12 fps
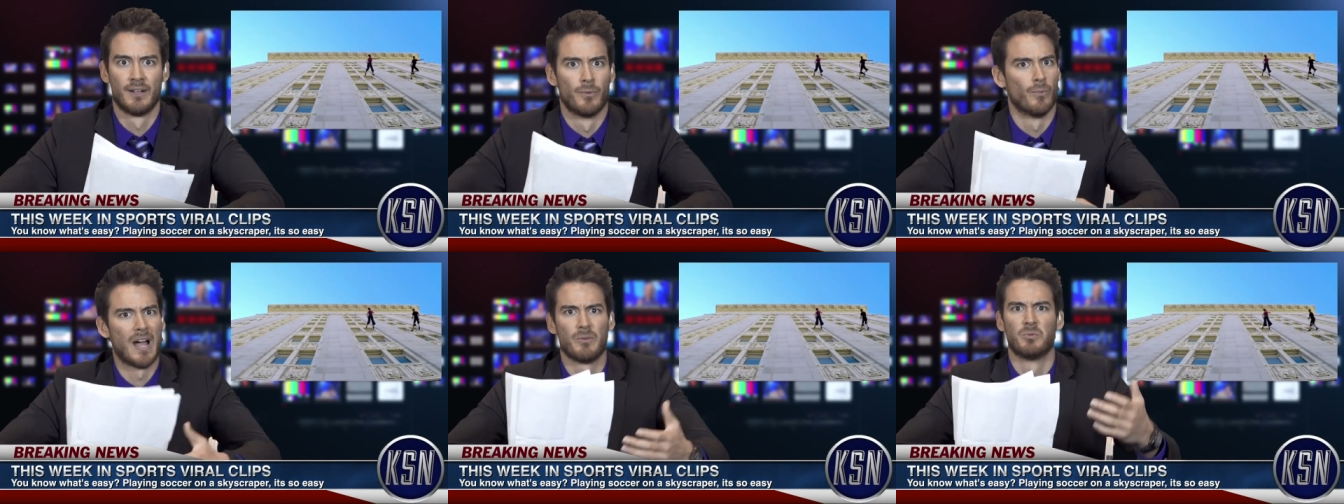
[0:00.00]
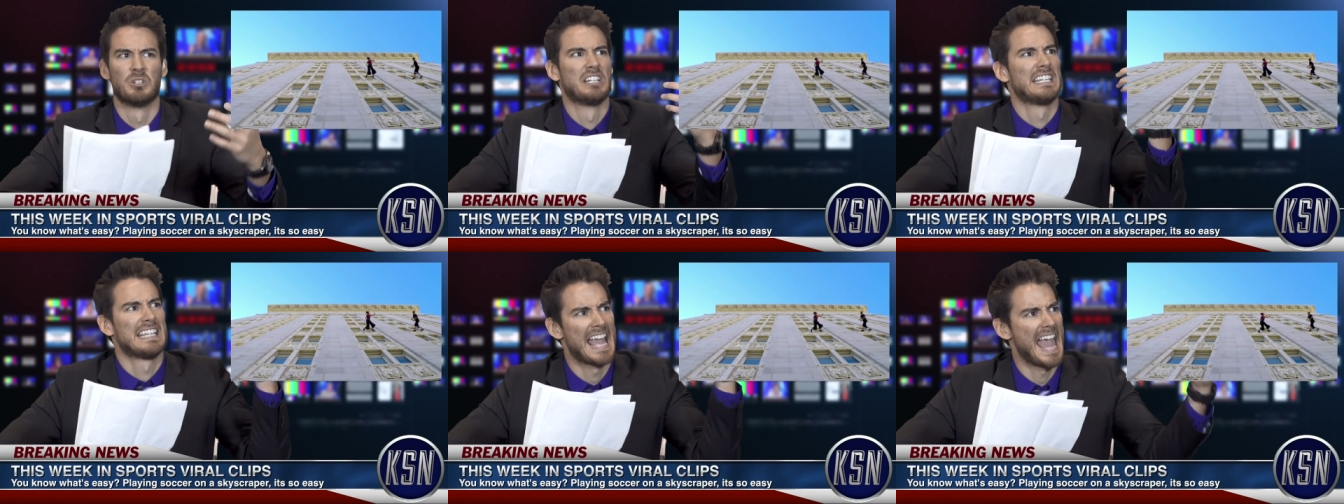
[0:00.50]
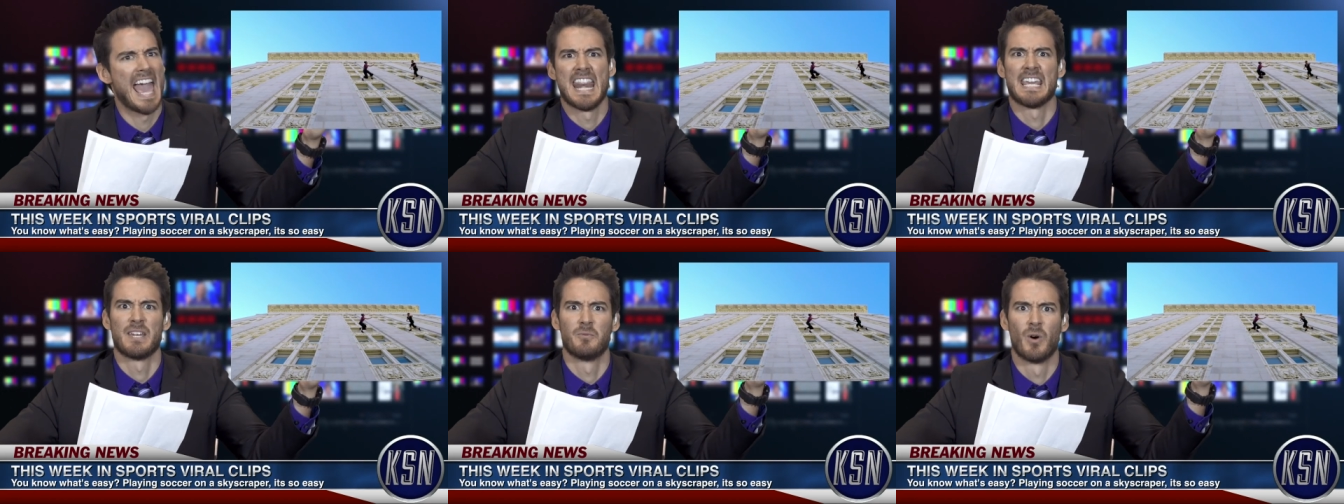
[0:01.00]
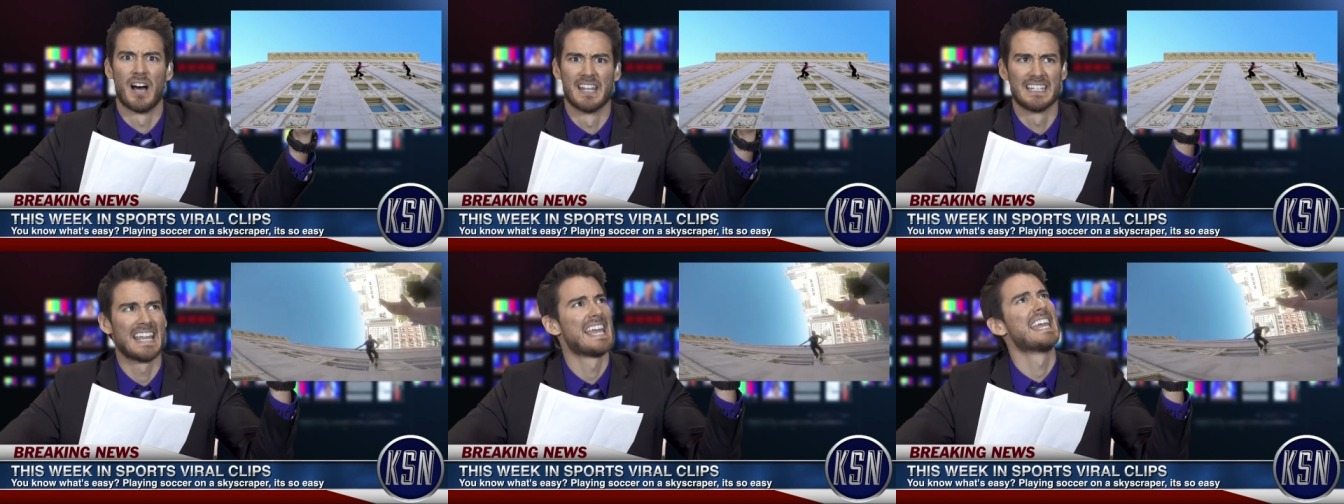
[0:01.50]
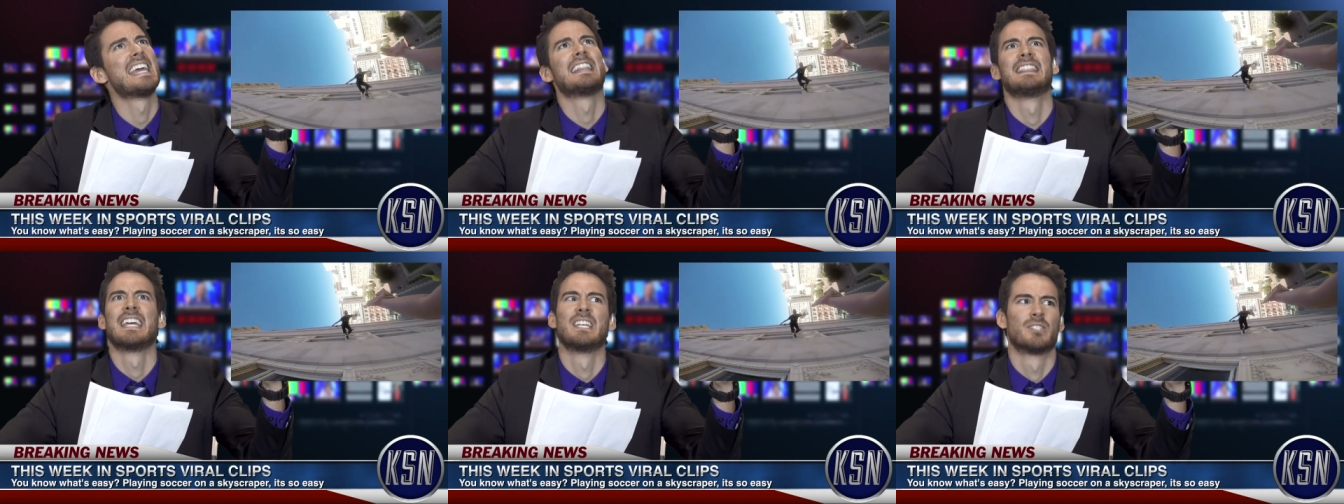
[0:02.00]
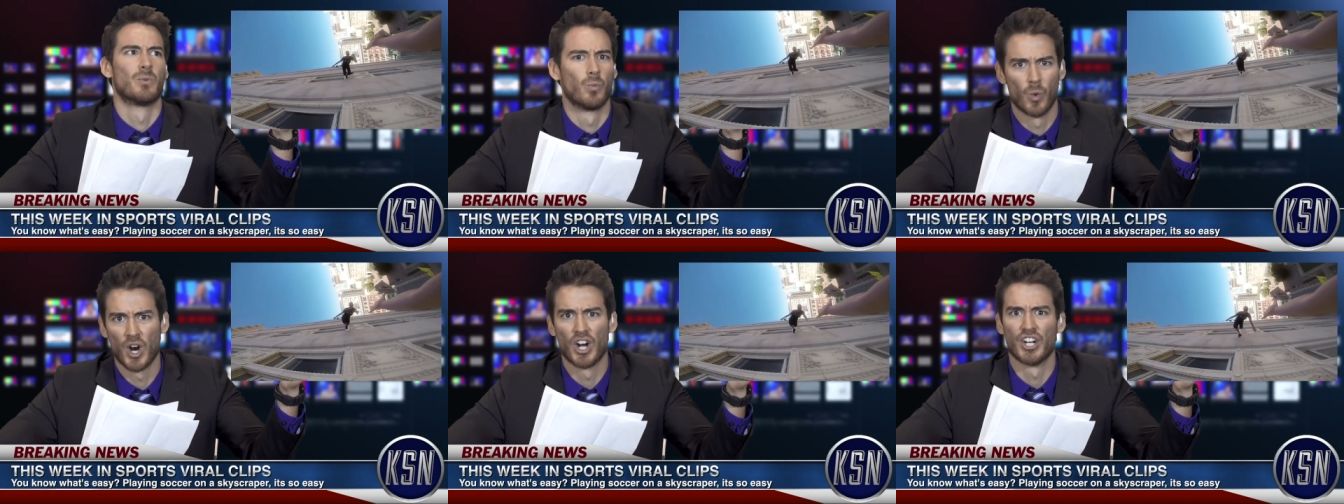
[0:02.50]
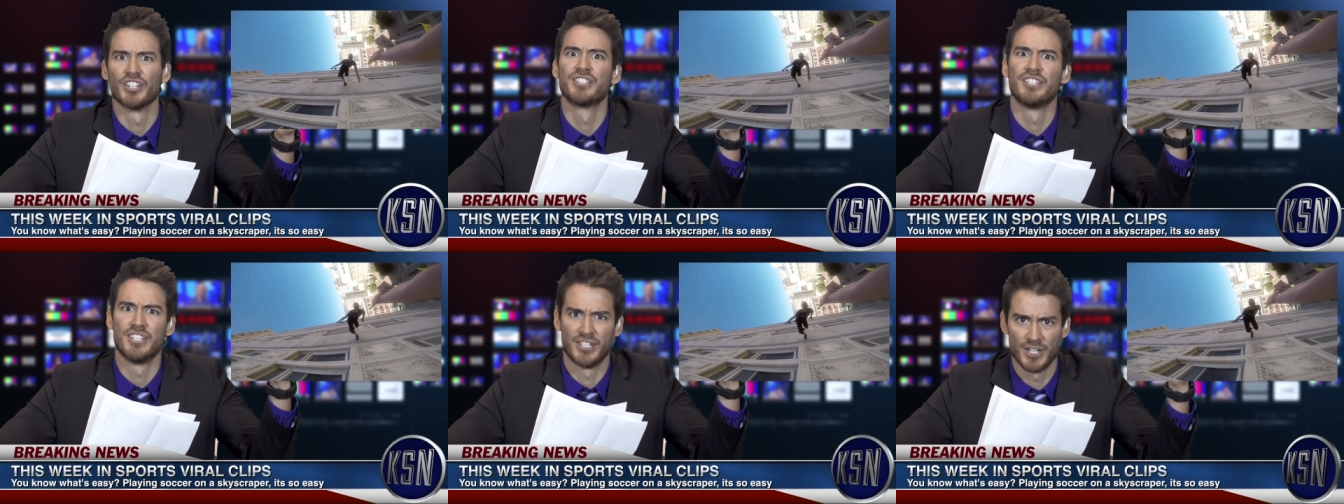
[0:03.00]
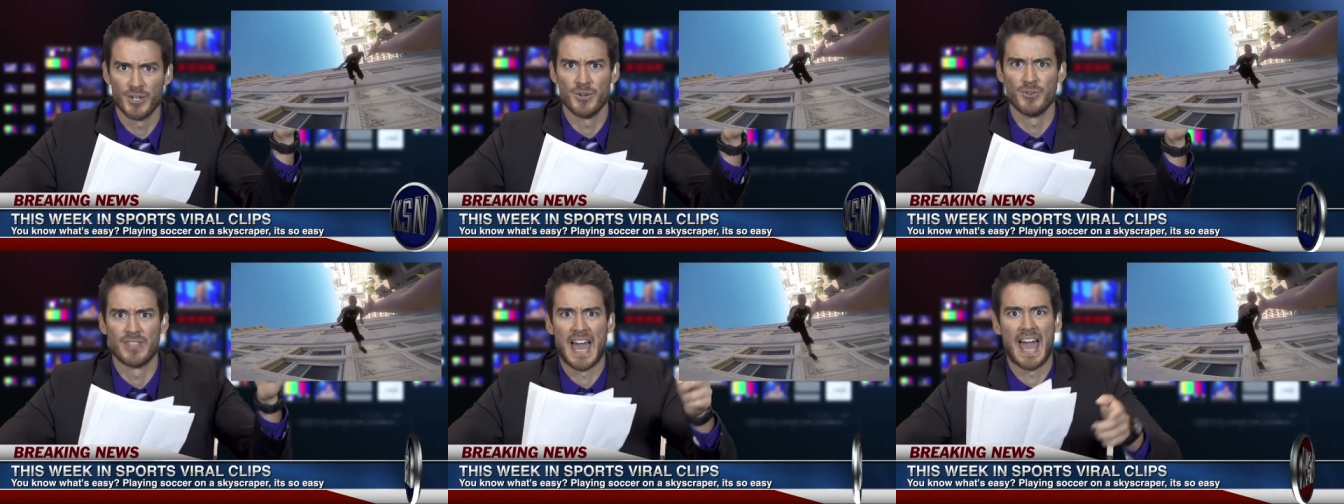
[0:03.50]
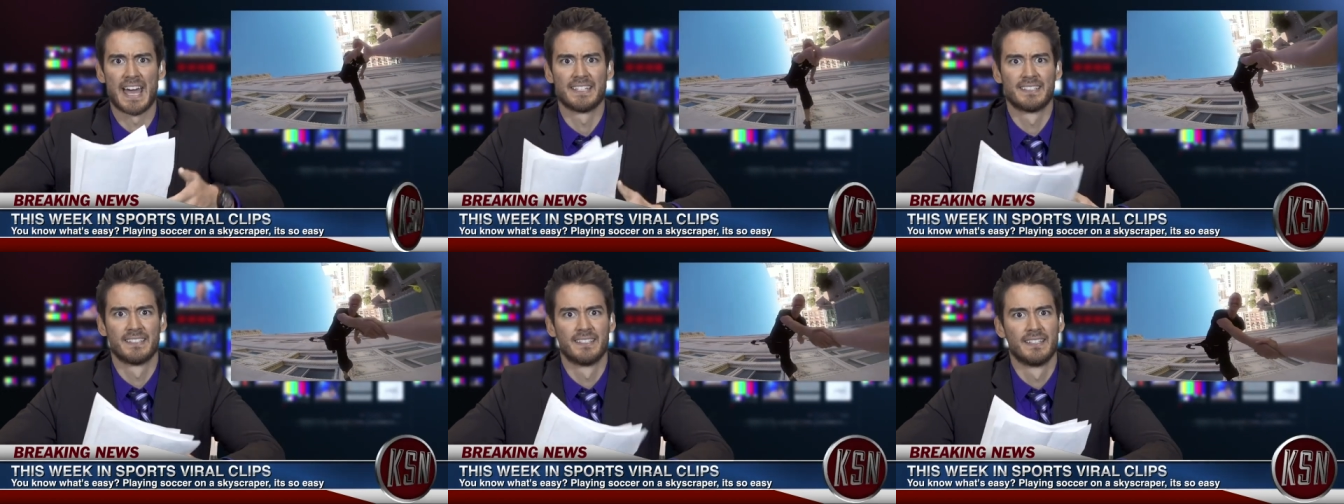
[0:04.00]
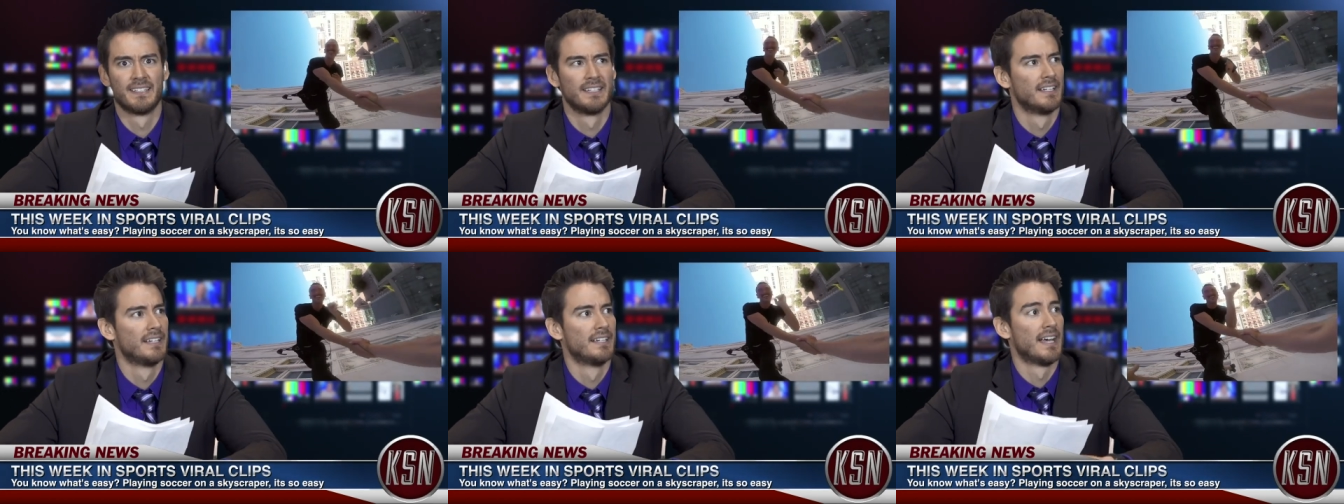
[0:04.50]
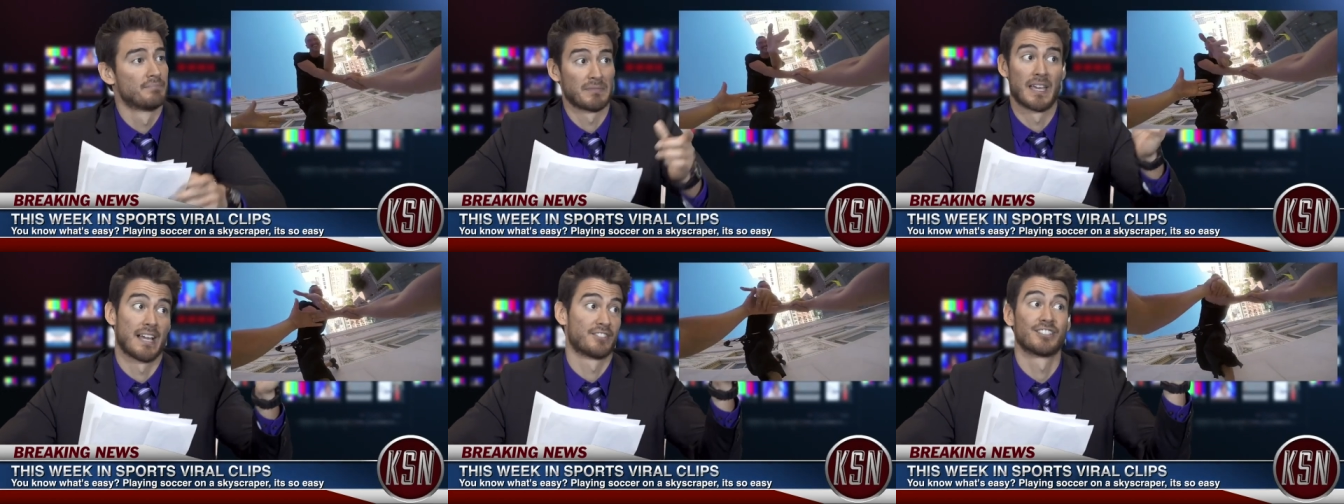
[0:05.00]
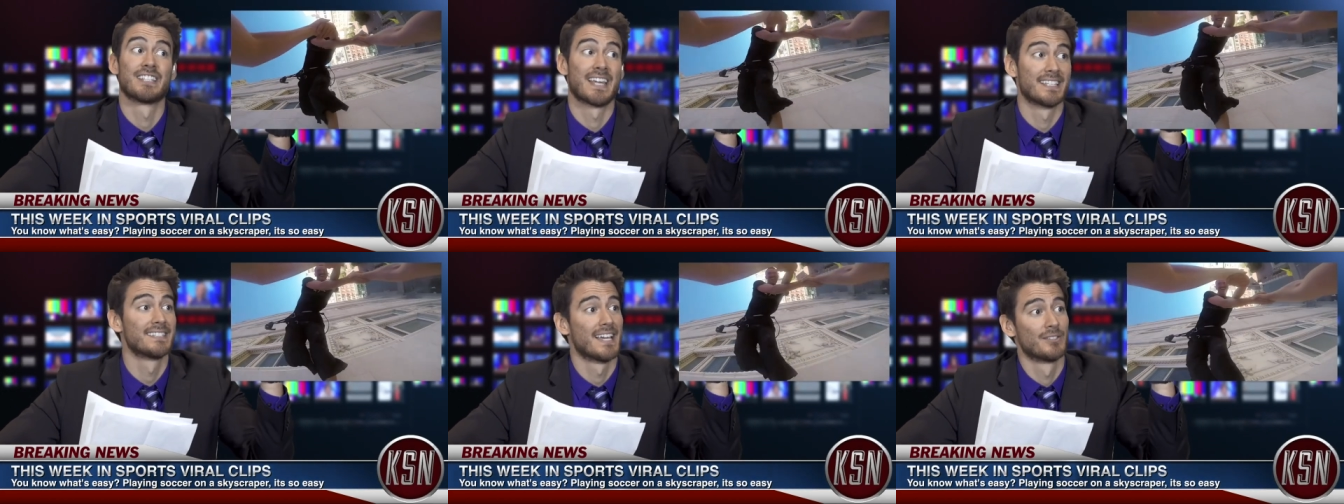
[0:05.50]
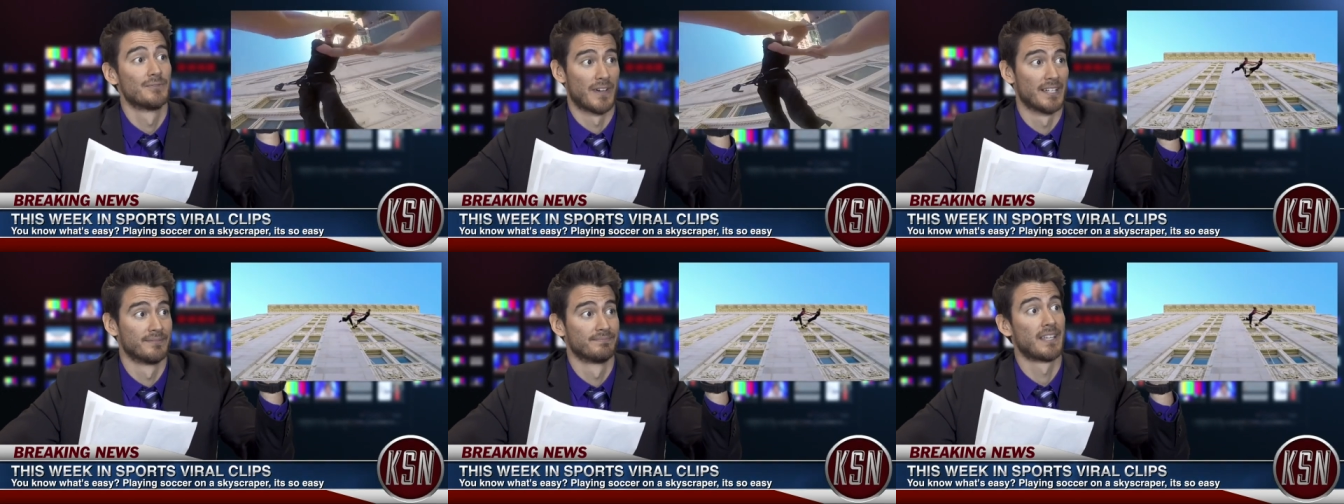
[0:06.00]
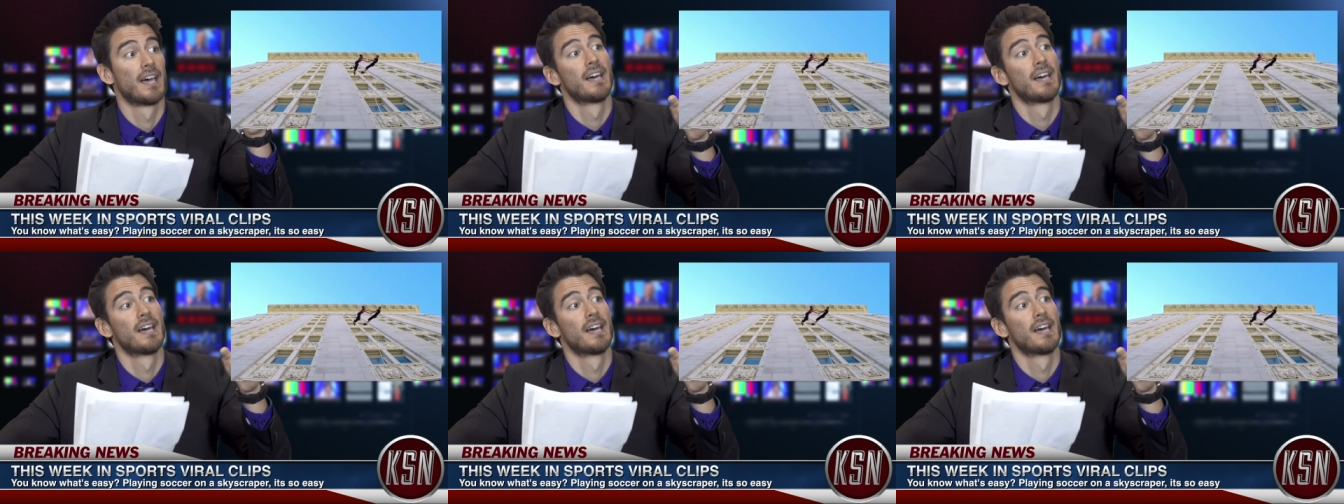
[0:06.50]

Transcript: Why would anyone in this world do that? That actually that sounds fun.